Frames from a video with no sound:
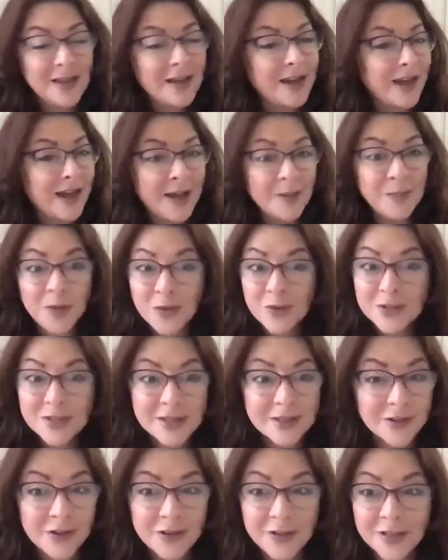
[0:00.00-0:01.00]
I'm always
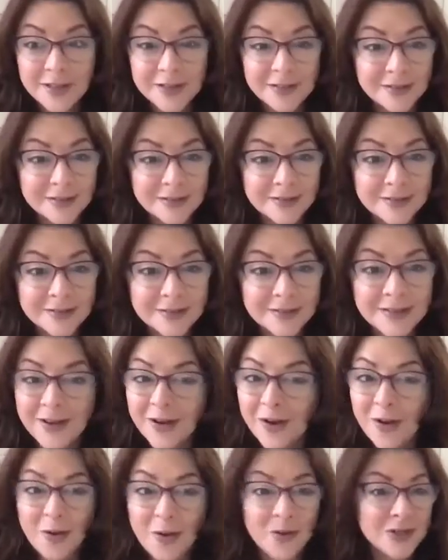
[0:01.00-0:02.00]
learning,
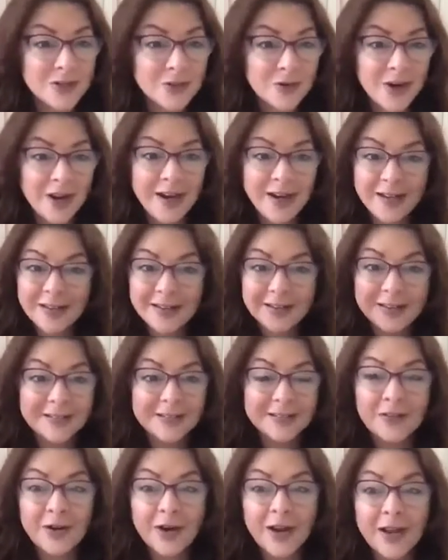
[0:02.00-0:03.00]
always ready,
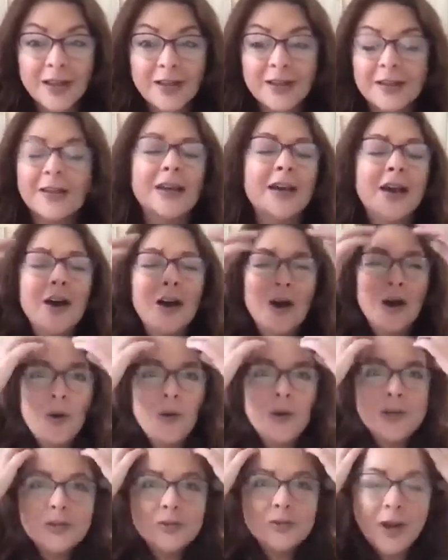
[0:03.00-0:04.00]
right?
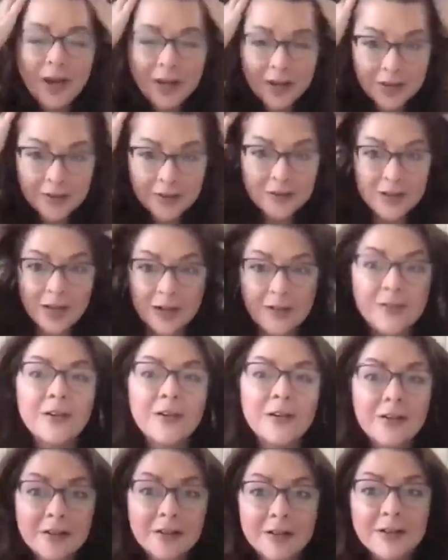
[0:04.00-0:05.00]
Always ready.
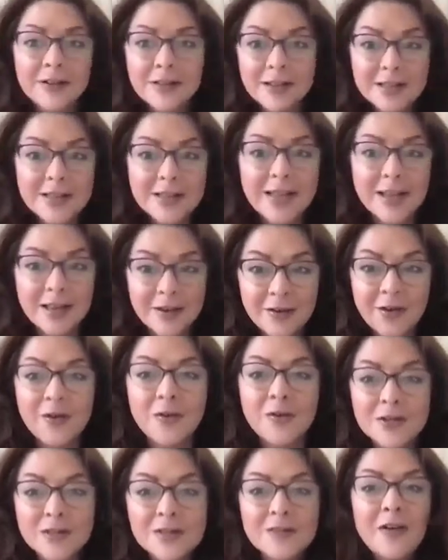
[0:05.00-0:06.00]
It's like you're
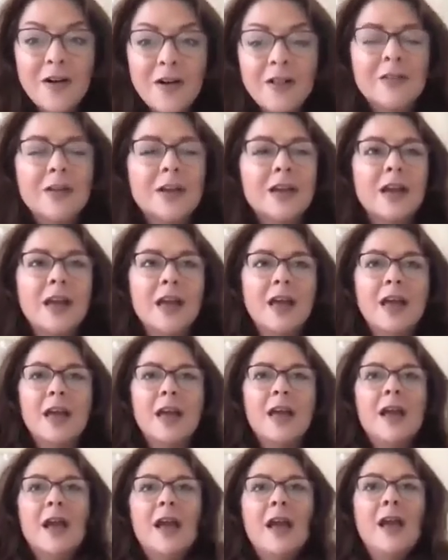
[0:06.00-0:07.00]
always evolving.
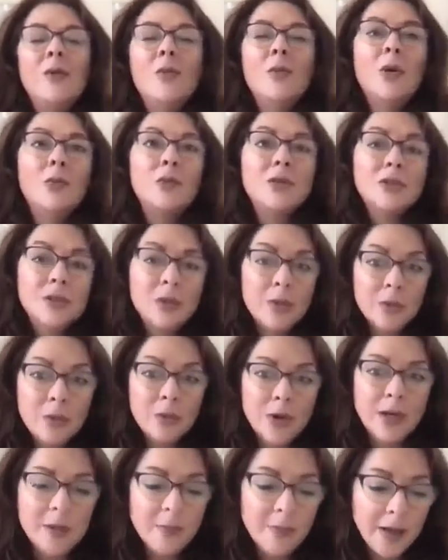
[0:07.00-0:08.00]
And what was so
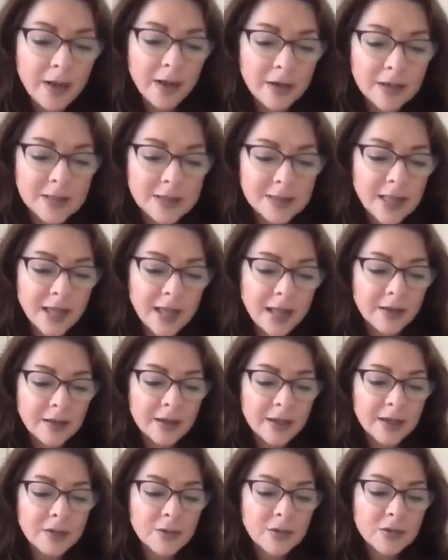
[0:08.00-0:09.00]
great about it is that
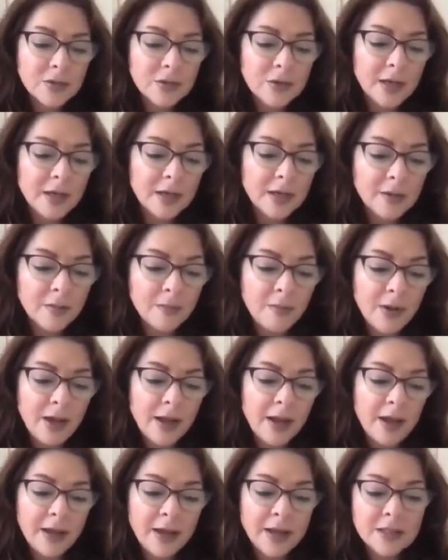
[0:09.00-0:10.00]
it was created
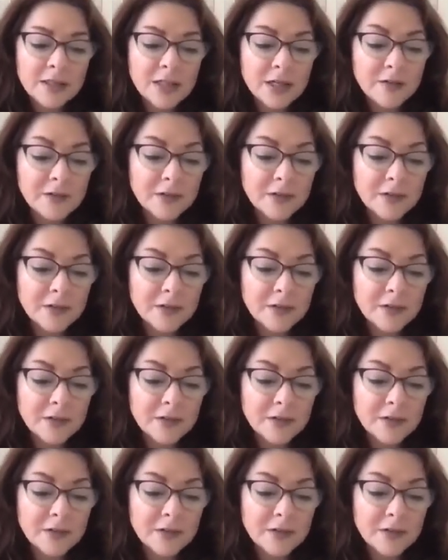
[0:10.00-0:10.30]
by Jennifer